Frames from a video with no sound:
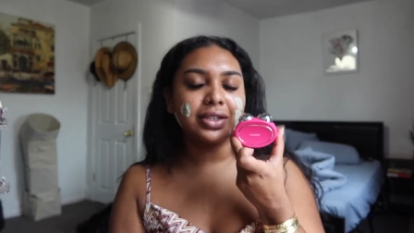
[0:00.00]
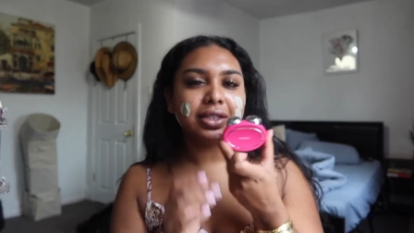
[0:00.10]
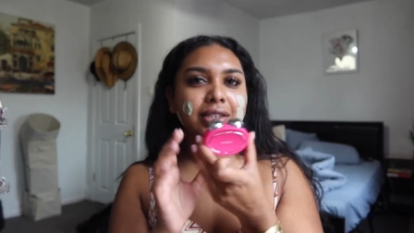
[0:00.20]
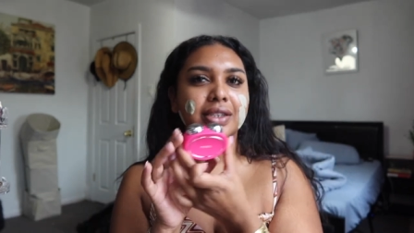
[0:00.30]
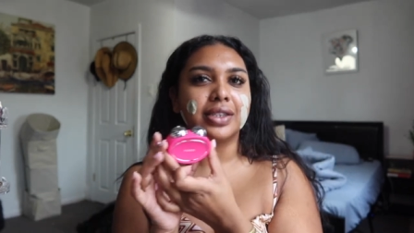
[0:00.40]

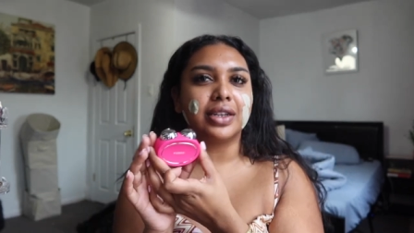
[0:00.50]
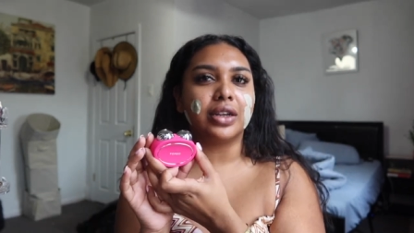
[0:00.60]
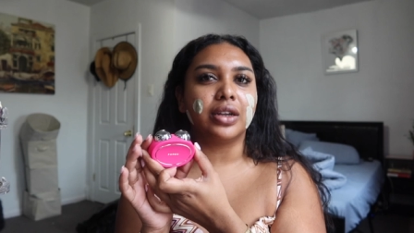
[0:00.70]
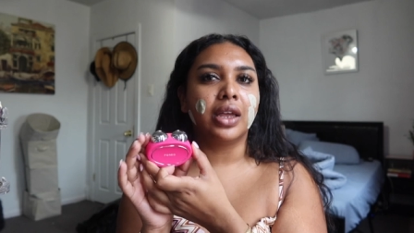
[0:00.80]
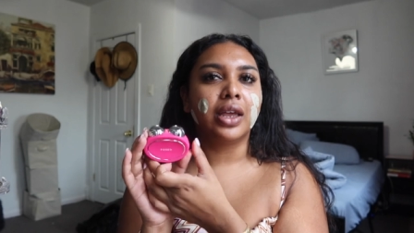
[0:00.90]
This is
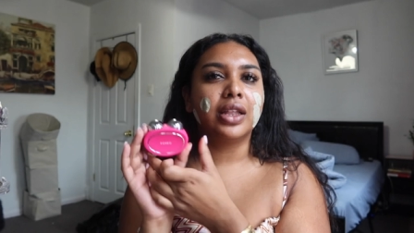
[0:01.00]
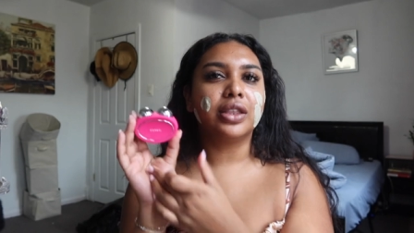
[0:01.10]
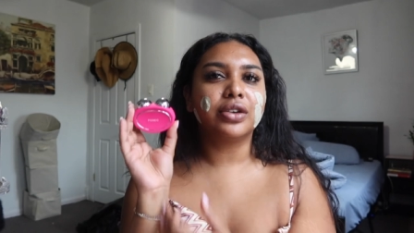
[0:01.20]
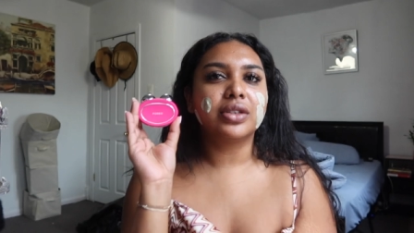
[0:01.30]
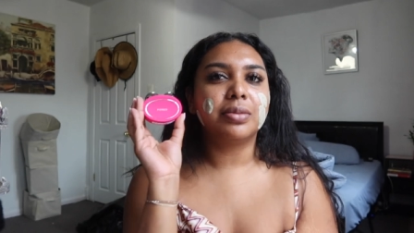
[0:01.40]
the,
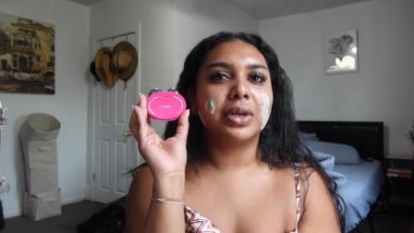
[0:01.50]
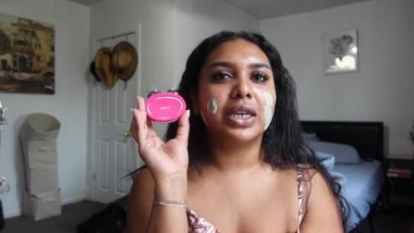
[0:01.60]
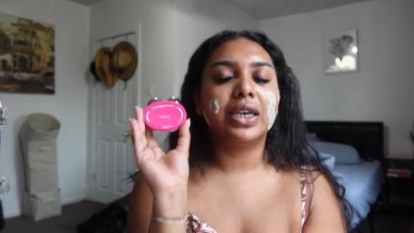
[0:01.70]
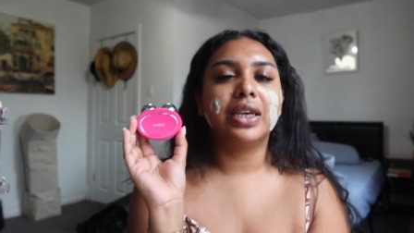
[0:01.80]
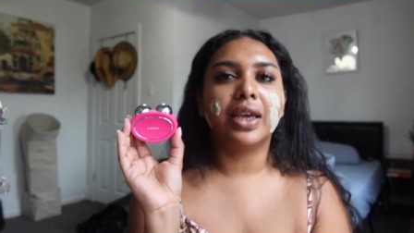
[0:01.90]
there's the
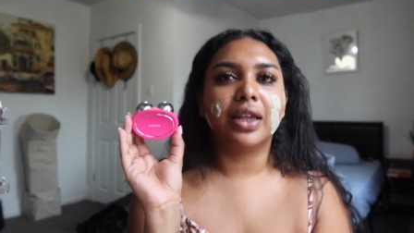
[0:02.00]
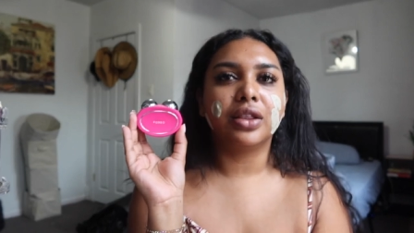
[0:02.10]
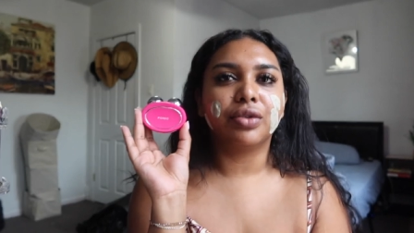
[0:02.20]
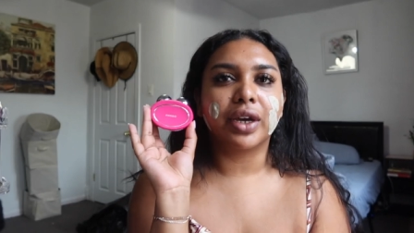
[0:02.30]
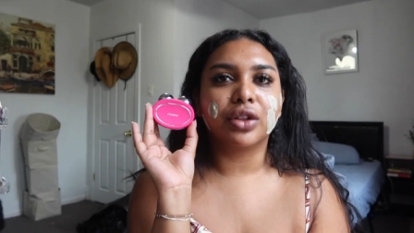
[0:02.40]
mini and
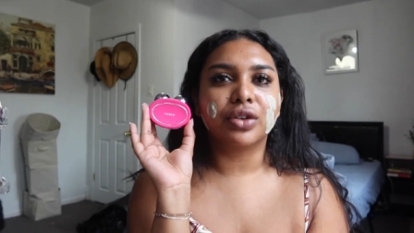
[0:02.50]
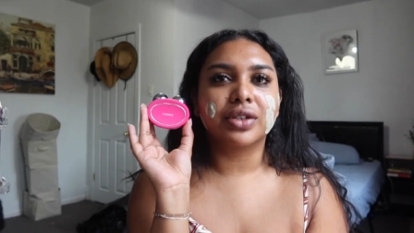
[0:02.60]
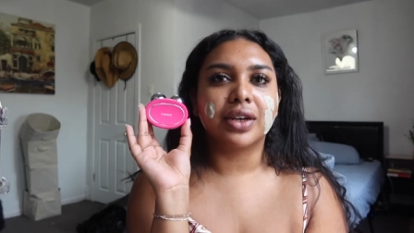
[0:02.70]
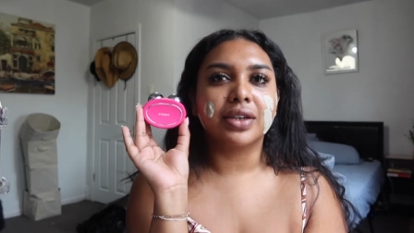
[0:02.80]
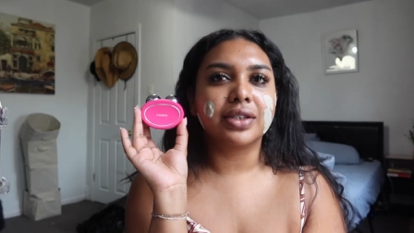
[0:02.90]
the regular
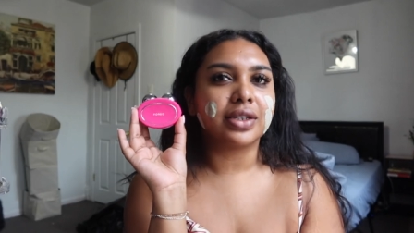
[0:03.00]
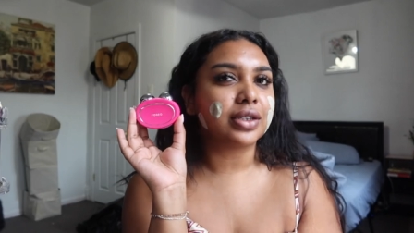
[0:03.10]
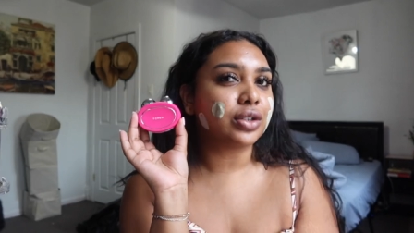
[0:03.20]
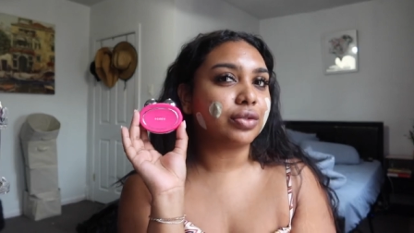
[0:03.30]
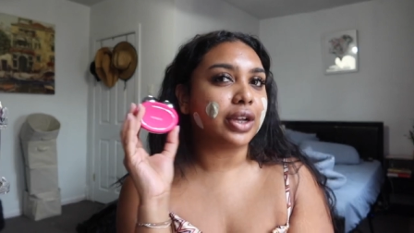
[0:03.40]
size. This
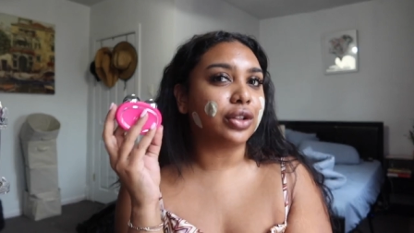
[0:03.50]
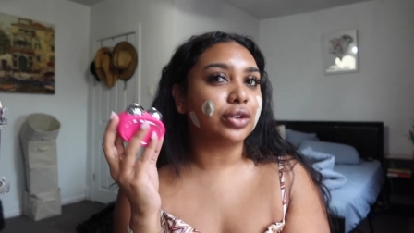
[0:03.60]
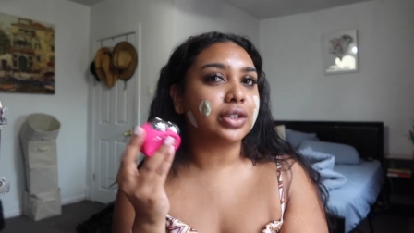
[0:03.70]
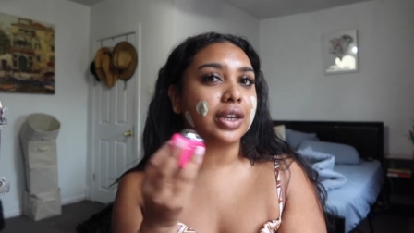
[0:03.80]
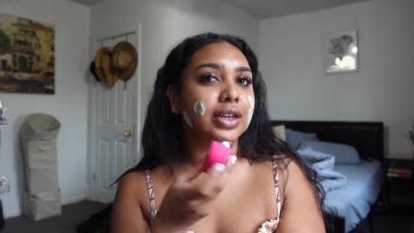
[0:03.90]
is the regular
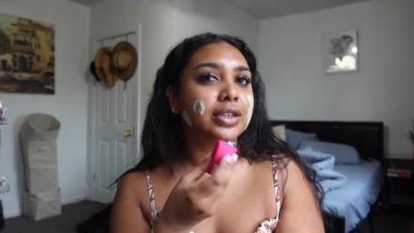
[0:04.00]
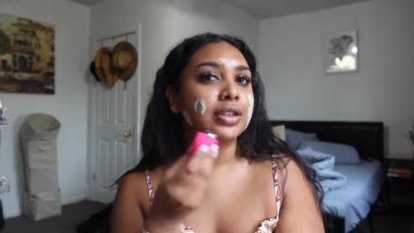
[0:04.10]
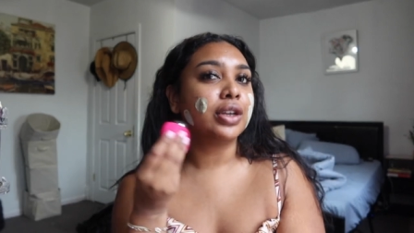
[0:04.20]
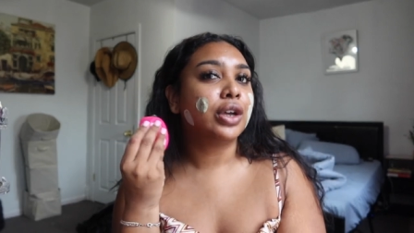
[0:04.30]
size.